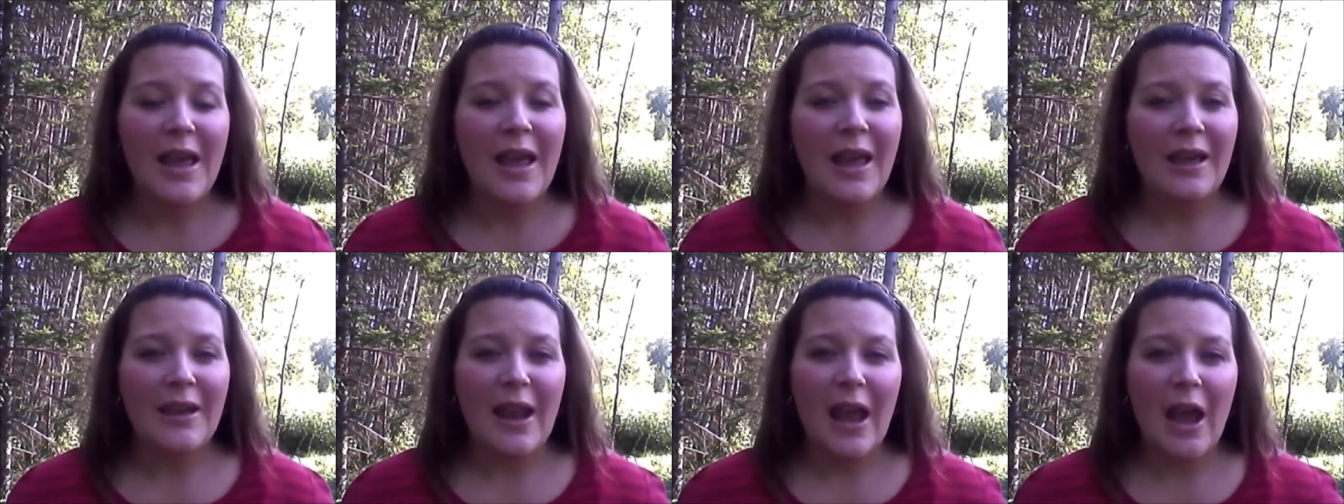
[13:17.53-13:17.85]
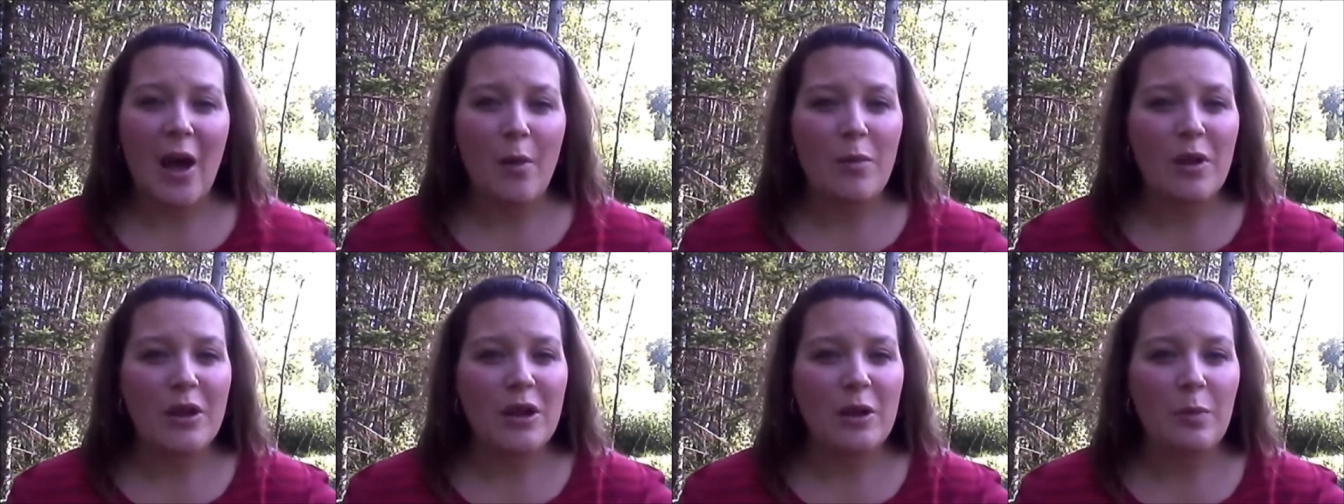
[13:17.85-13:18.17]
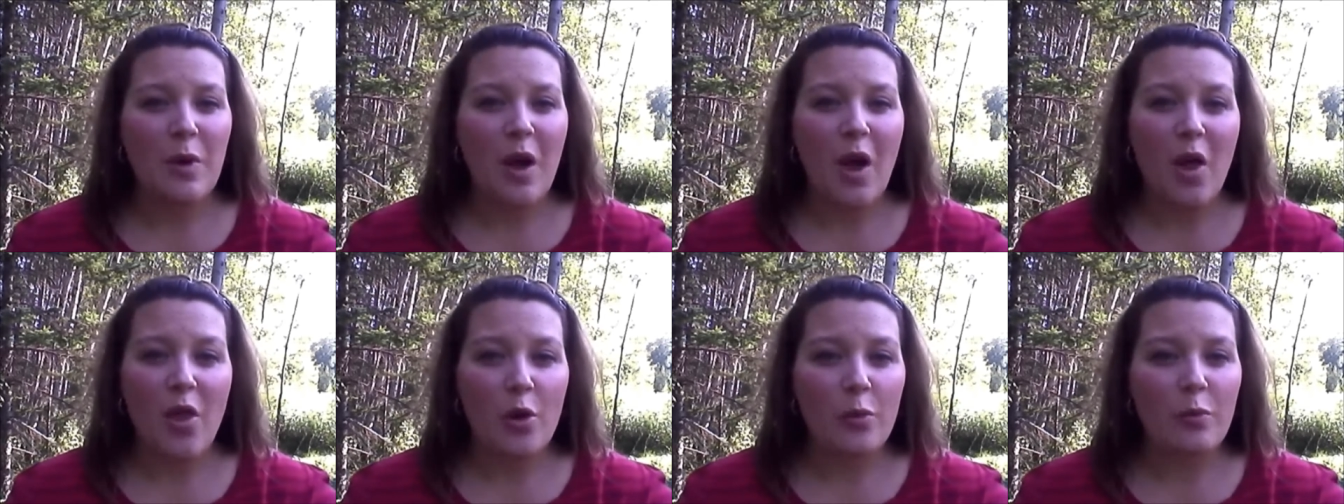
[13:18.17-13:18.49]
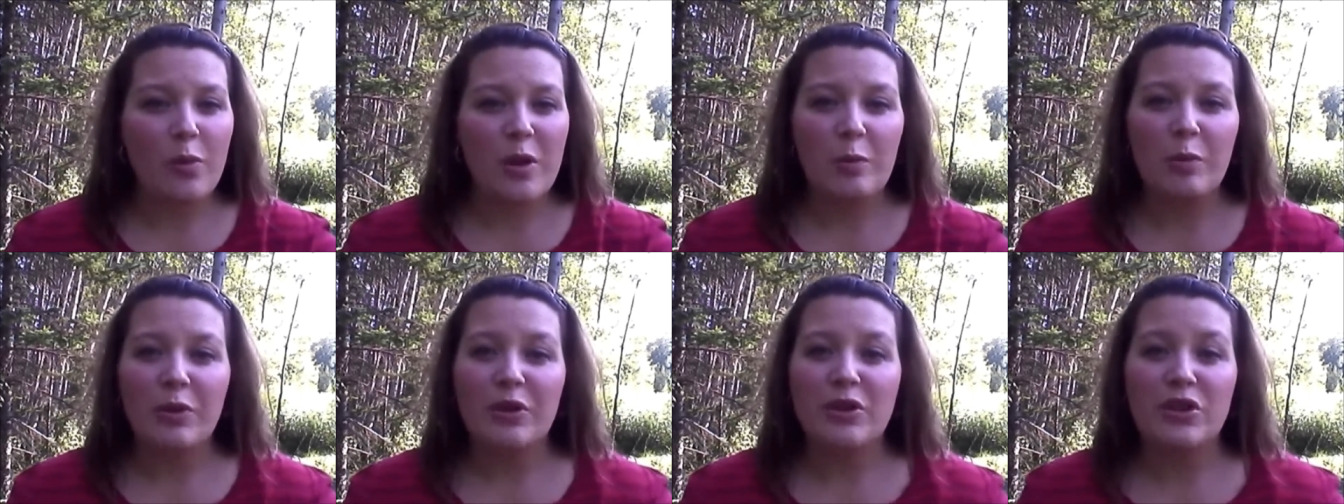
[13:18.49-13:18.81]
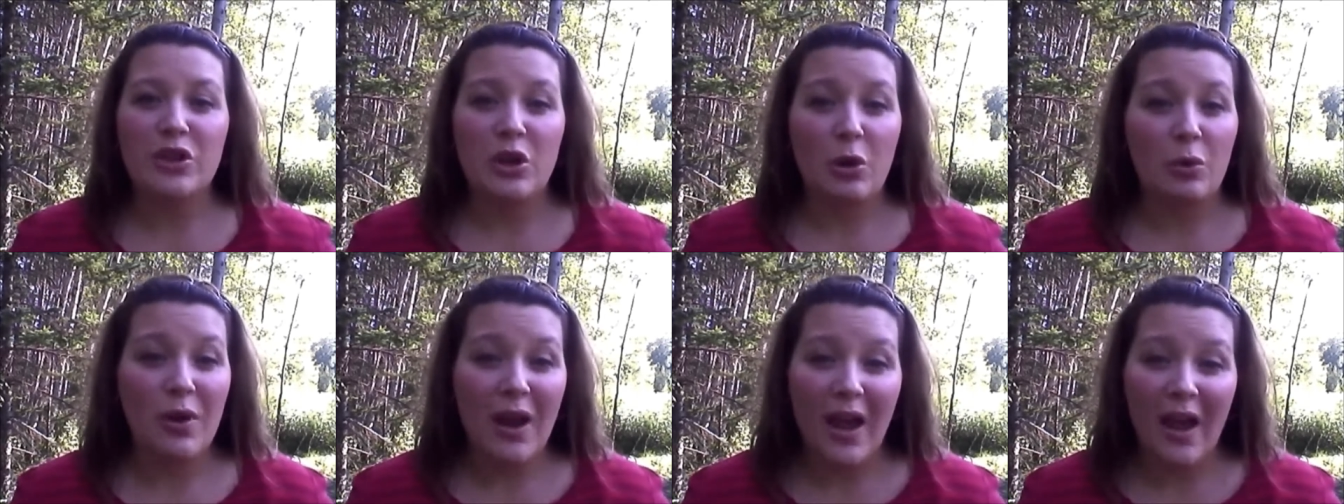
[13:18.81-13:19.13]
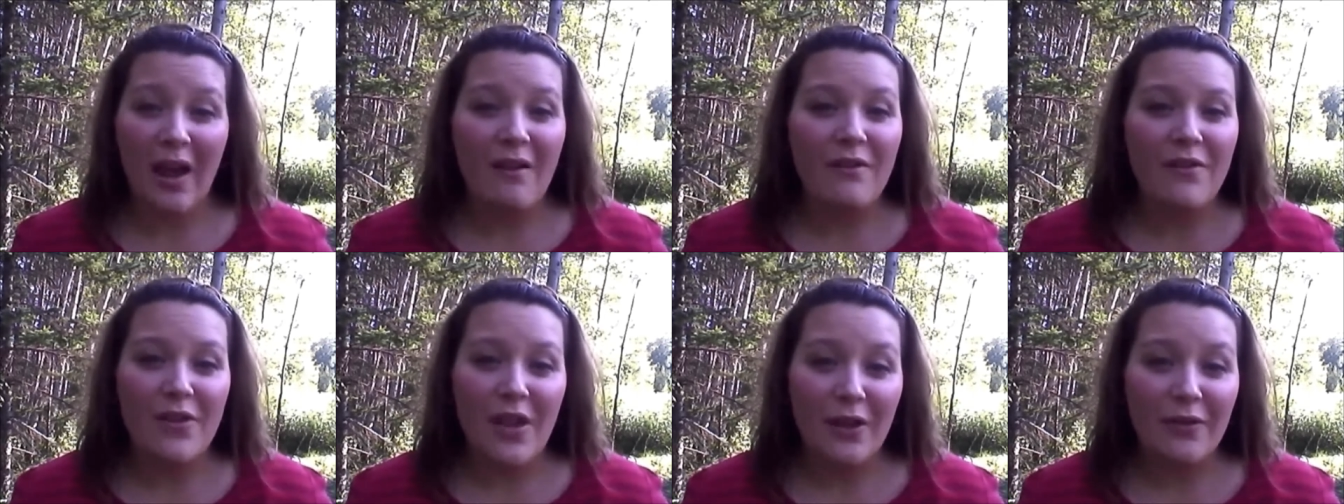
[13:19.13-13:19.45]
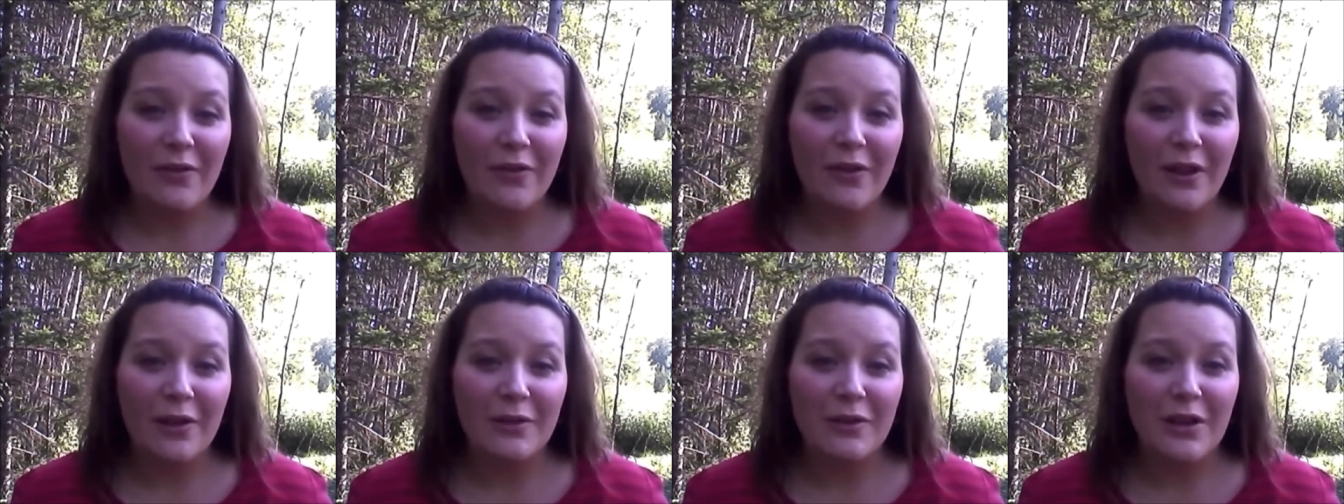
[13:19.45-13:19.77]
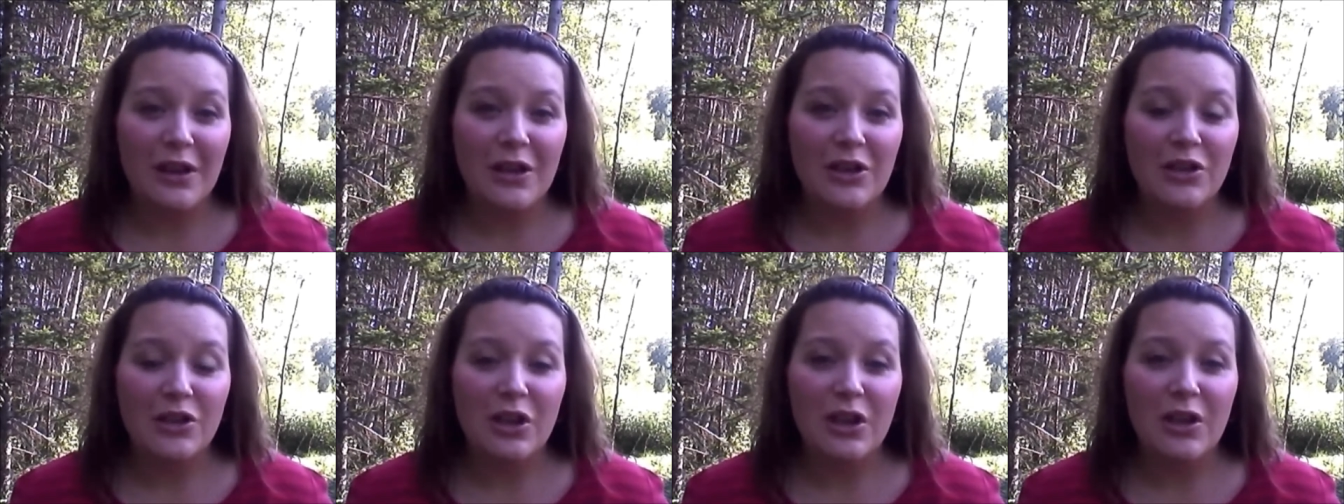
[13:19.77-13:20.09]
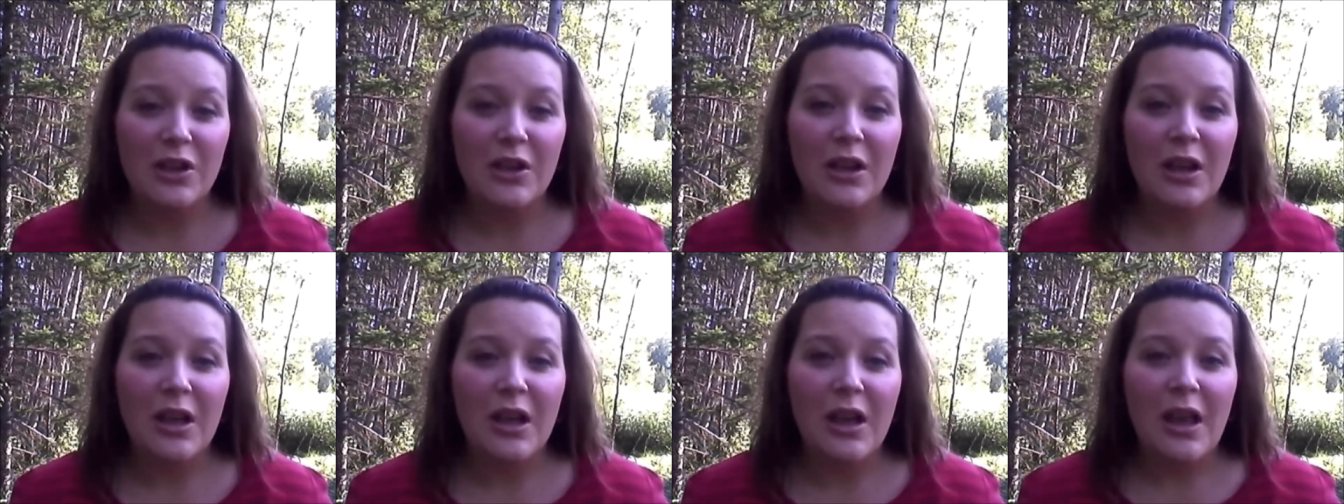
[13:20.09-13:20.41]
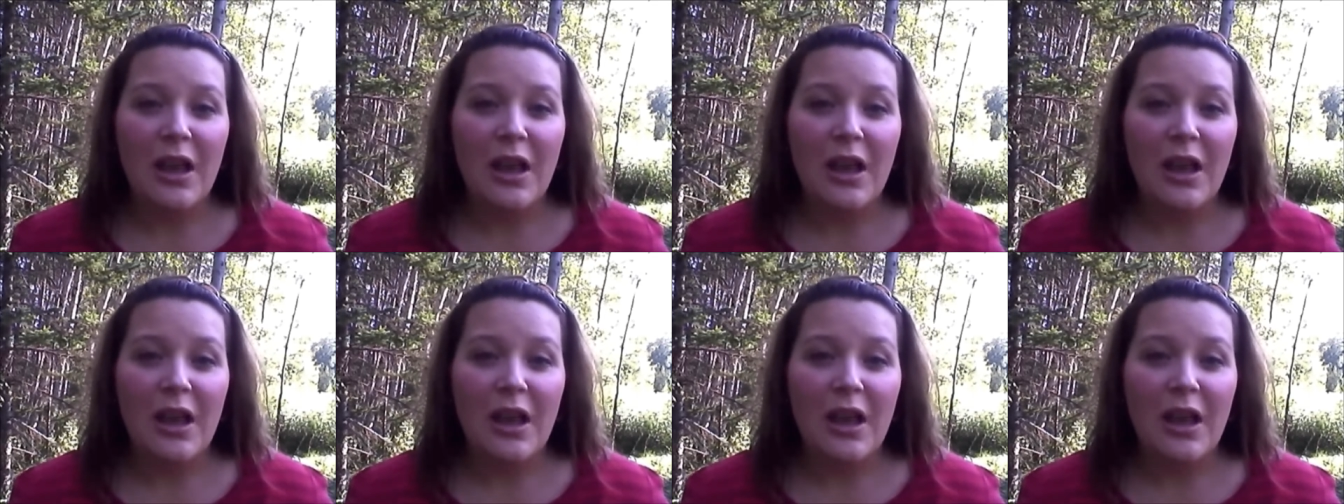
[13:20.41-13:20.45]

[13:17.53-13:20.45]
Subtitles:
and how many other people don't have that foundation,